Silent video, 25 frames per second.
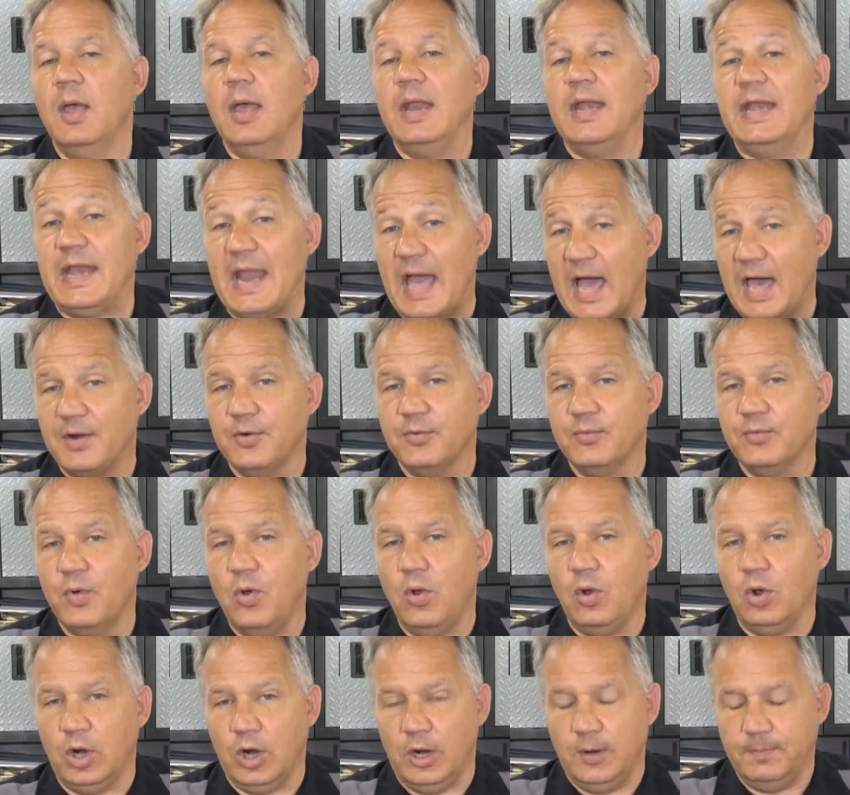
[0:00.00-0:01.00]
not a
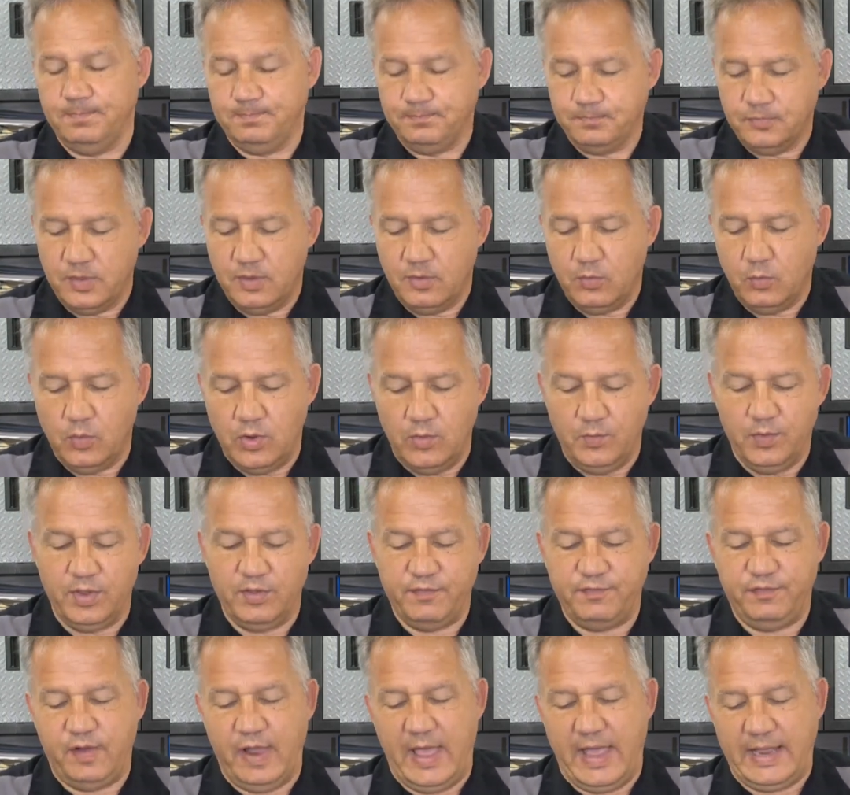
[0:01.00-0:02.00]
roller. Went with
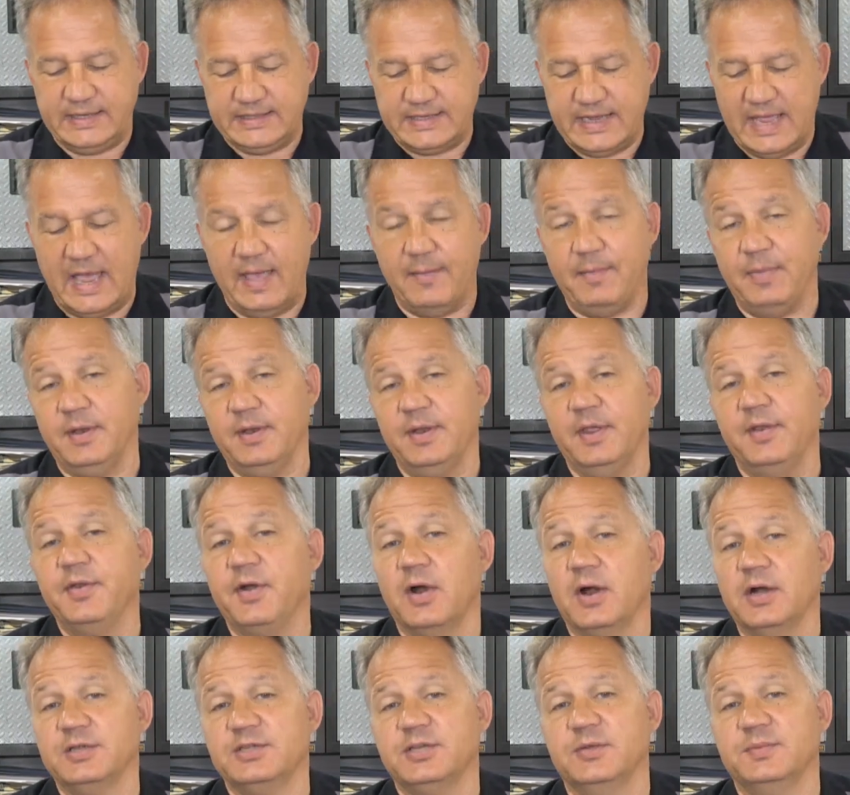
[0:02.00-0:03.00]
a flat tappet. And
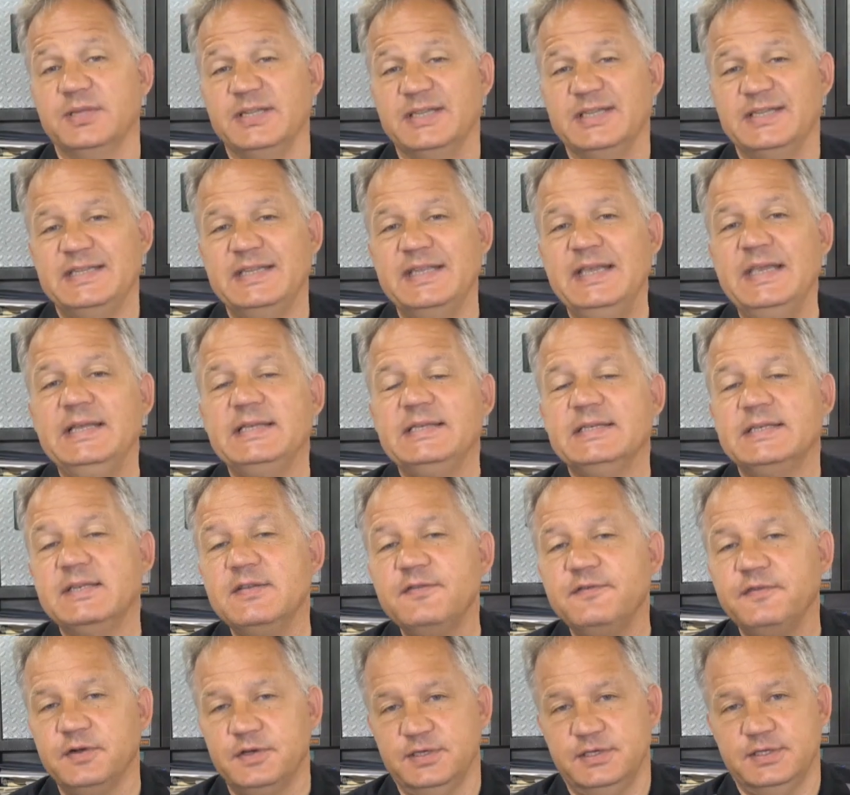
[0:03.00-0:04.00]
there are some distinct
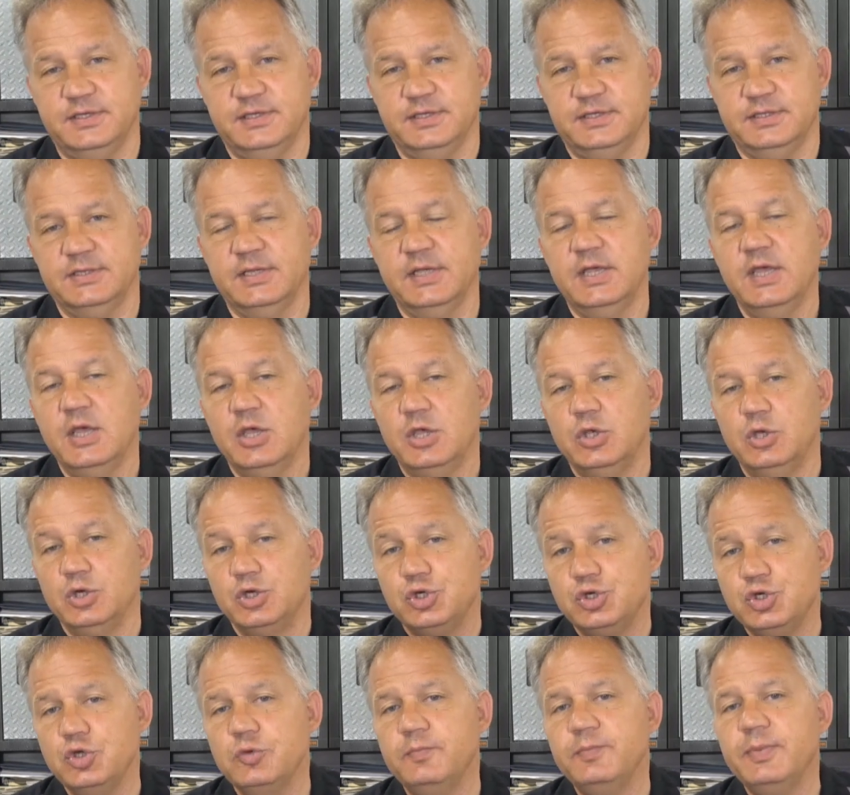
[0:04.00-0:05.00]
differences you
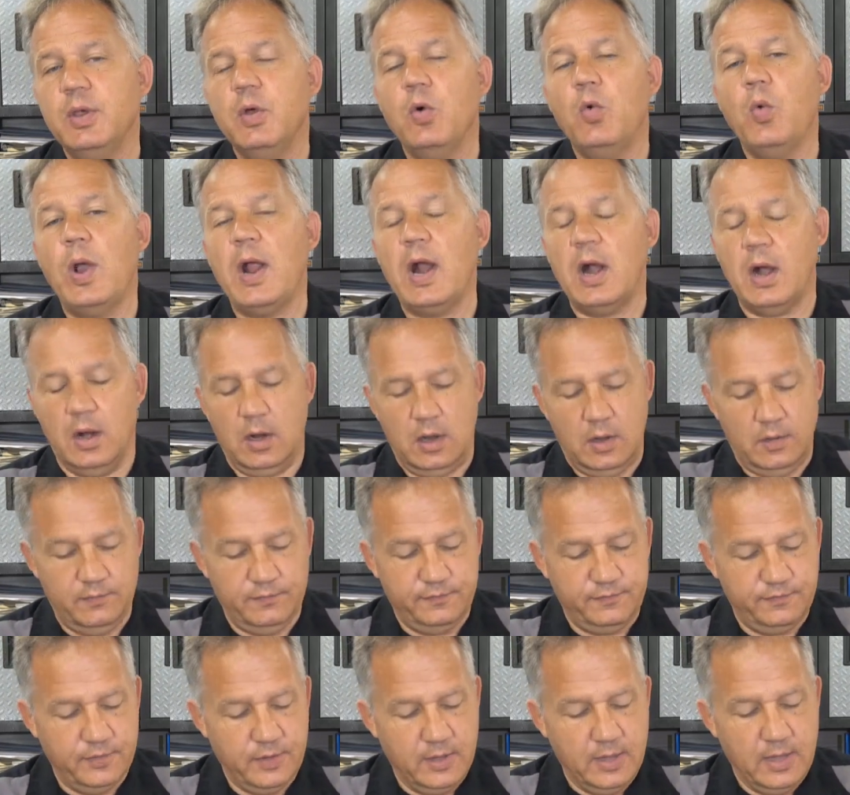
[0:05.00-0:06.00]
should be aware
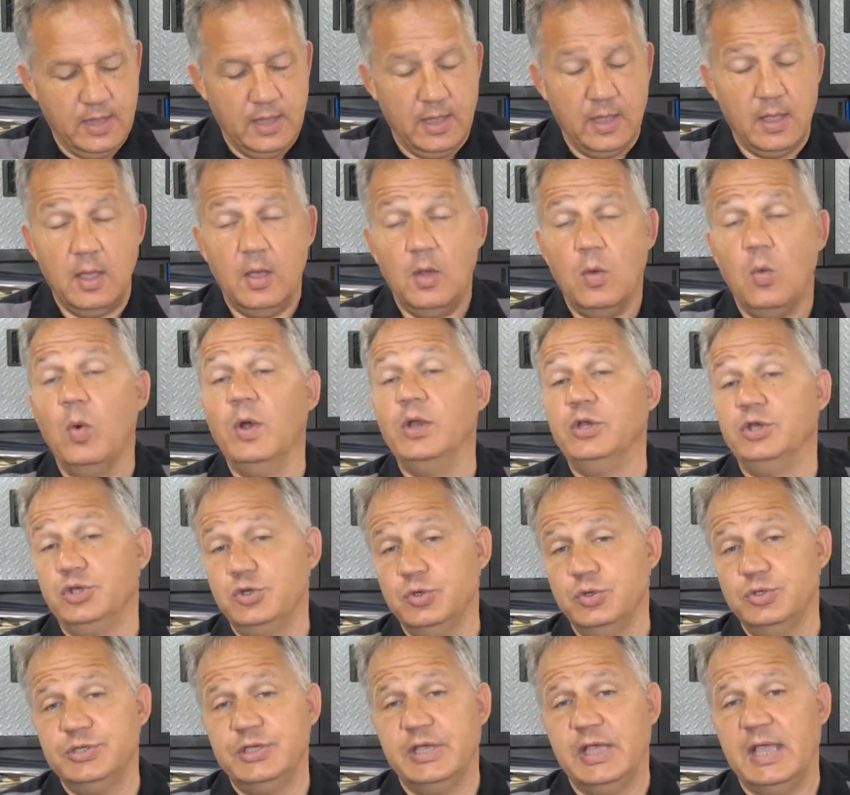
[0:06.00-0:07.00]
of when
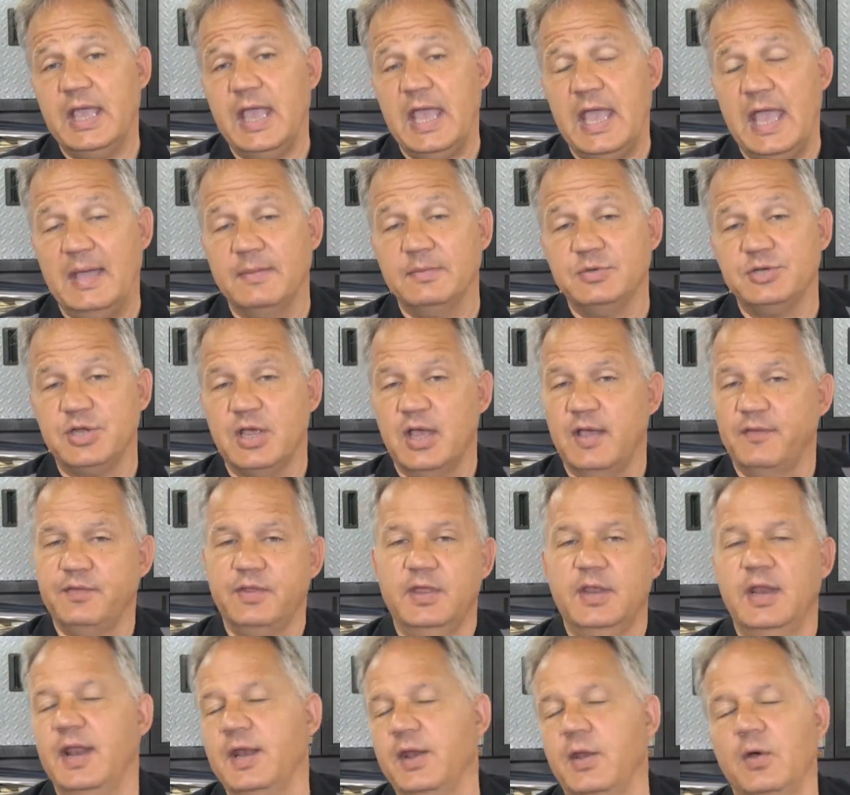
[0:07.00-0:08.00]
choosing a
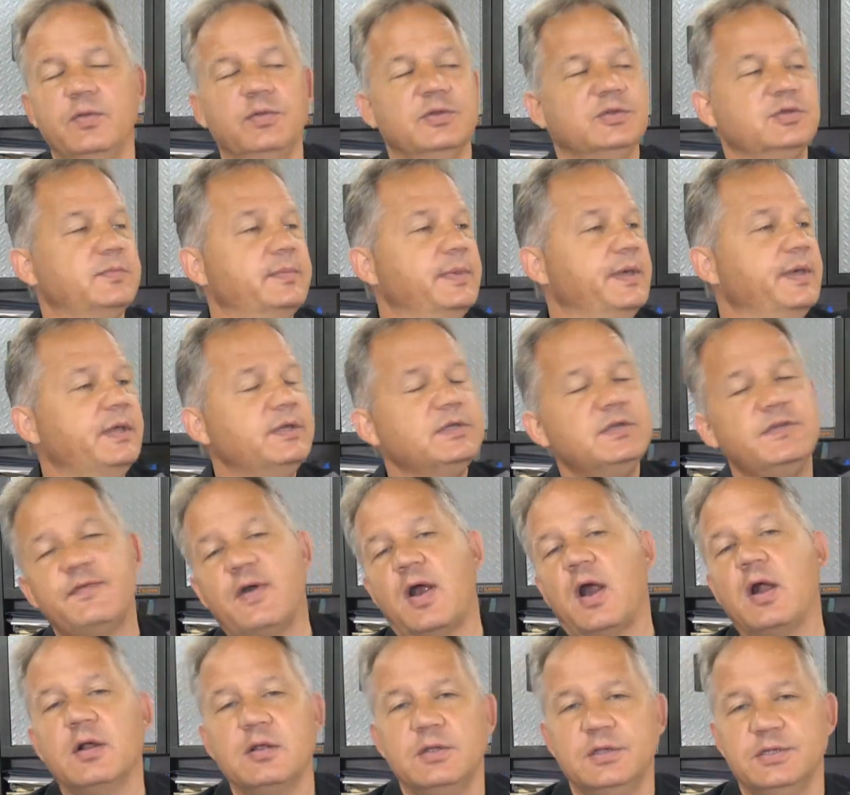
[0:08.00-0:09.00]
camshaft. And I know there's millions of
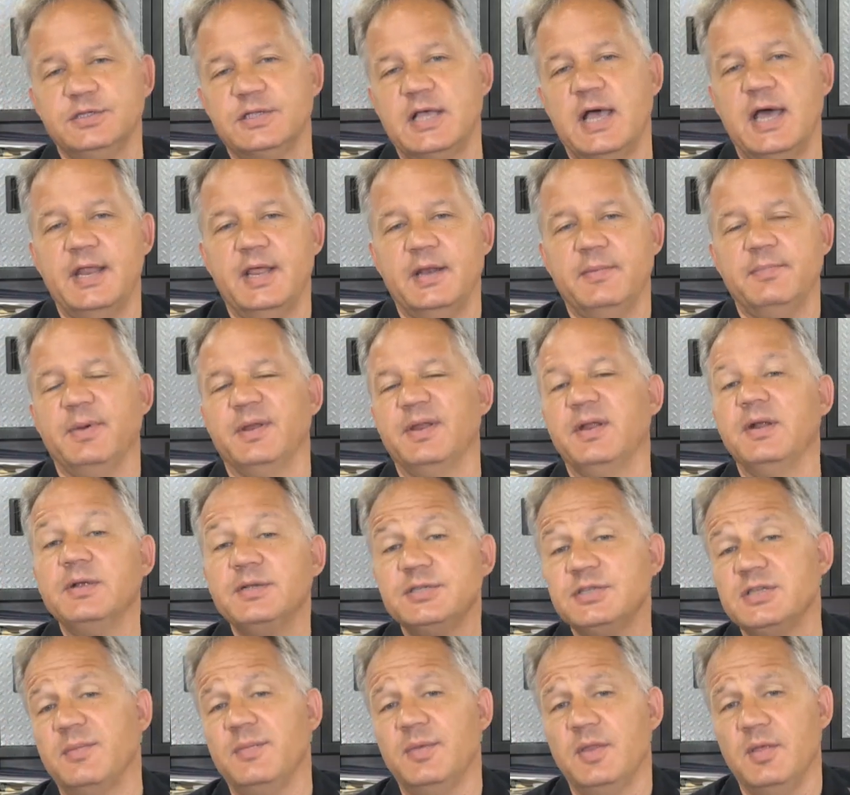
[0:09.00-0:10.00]
articles on it, but
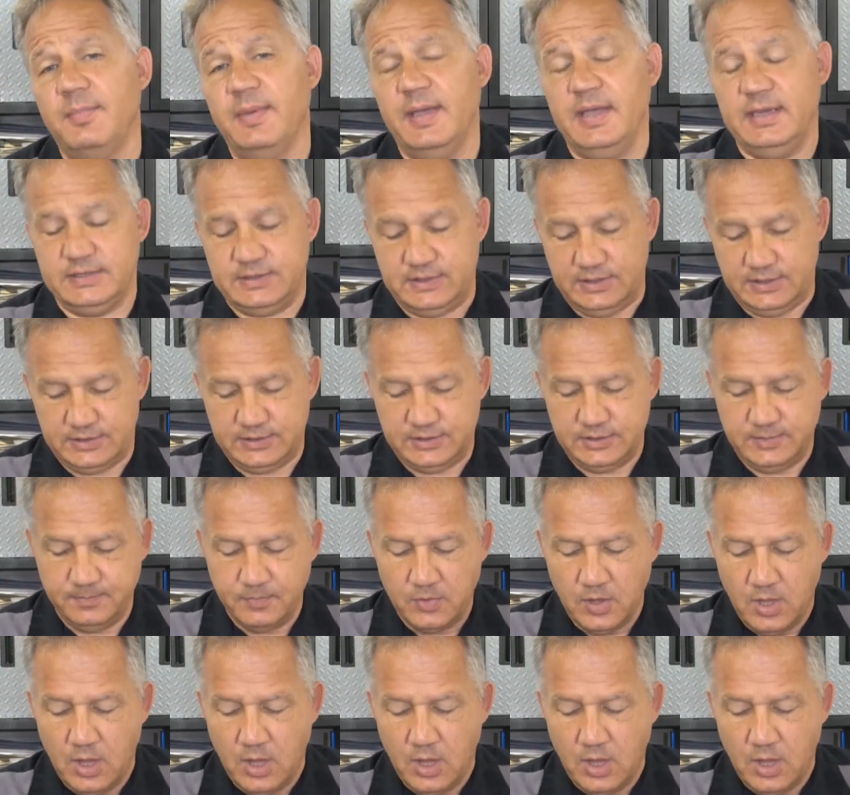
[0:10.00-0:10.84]
here's some of the basics.